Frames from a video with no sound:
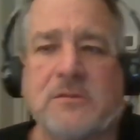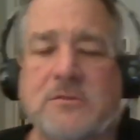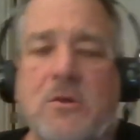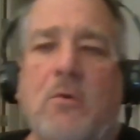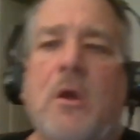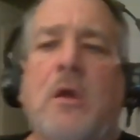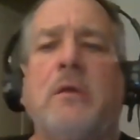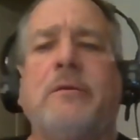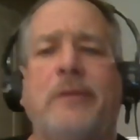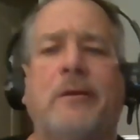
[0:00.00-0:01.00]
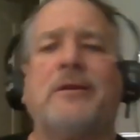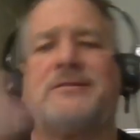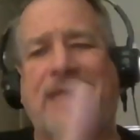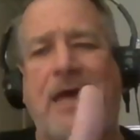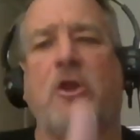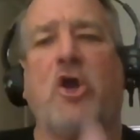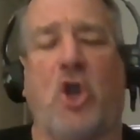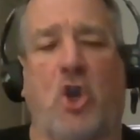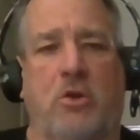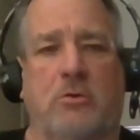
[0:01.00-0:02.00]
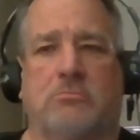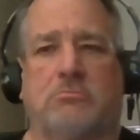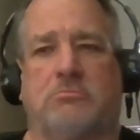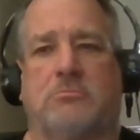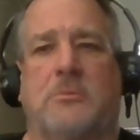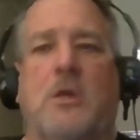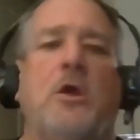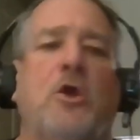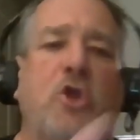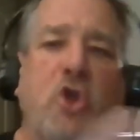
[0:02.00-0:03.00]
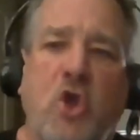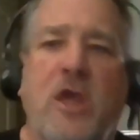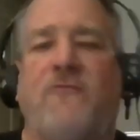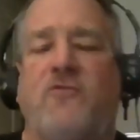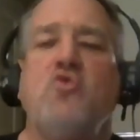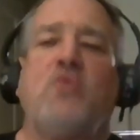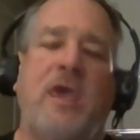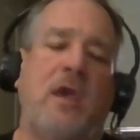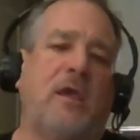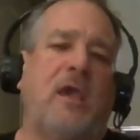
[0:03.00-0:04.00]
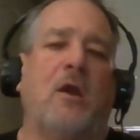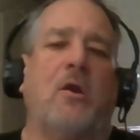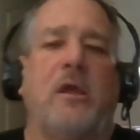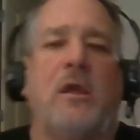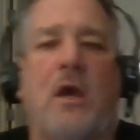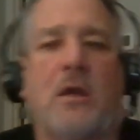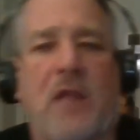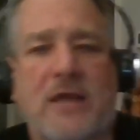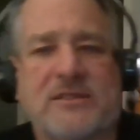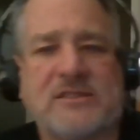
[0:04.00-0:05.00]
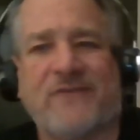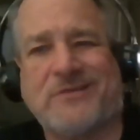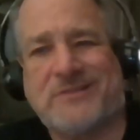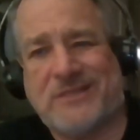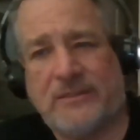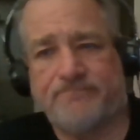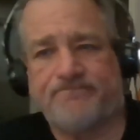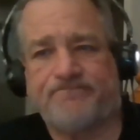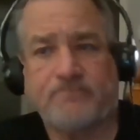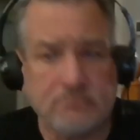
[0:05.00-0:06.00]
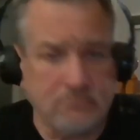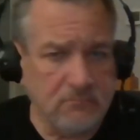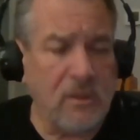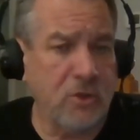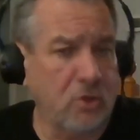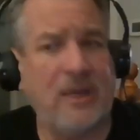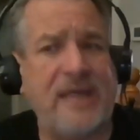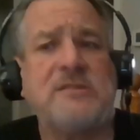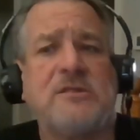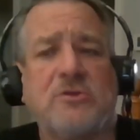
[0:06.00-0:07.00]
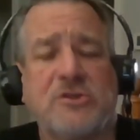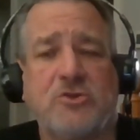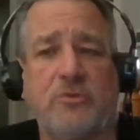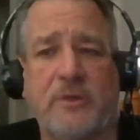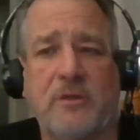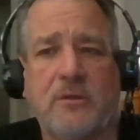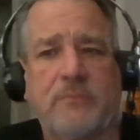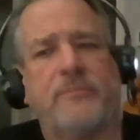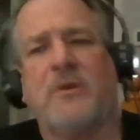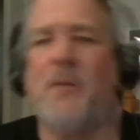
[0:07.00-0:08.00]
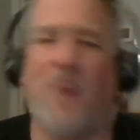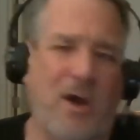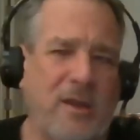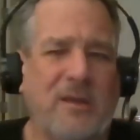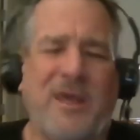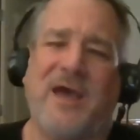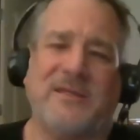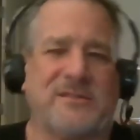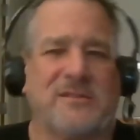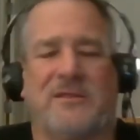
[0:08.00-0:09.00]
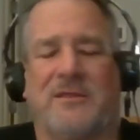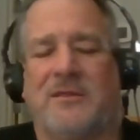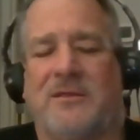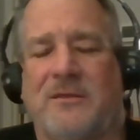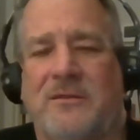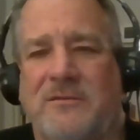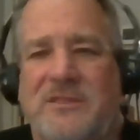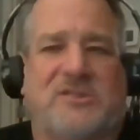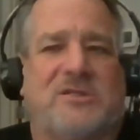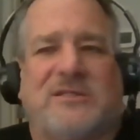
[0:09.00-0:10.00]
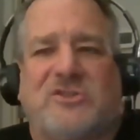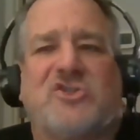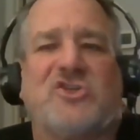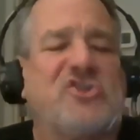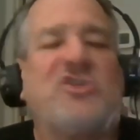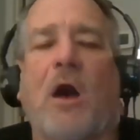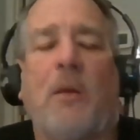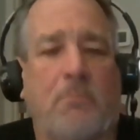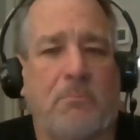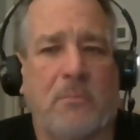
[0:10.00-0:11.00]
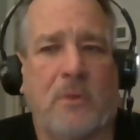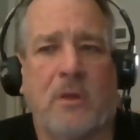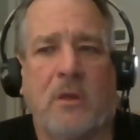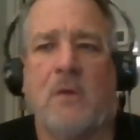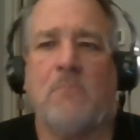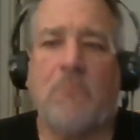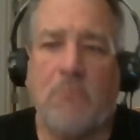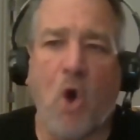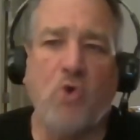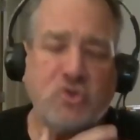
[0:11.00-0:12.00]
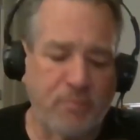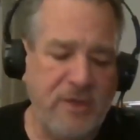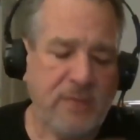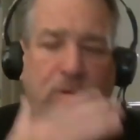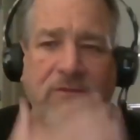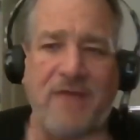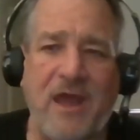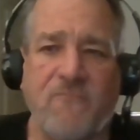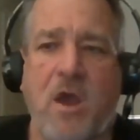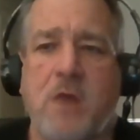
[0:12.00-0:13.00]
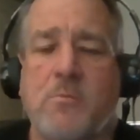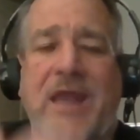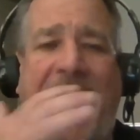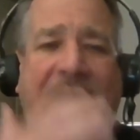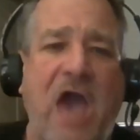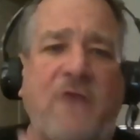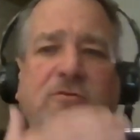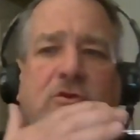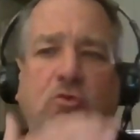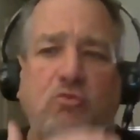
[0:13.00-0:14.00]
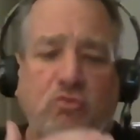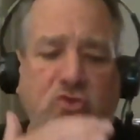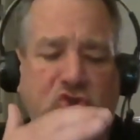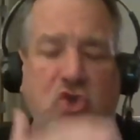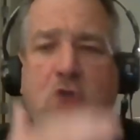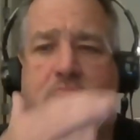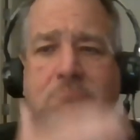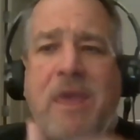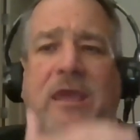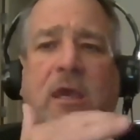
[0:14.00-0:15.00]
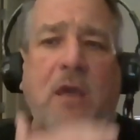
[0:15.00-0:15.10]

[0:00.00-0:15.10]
So you're going to tell her, if you can't carry a Glock 17, you're lazy or stupid. Come on, guys. That's just dumb. Most people in that environment have to make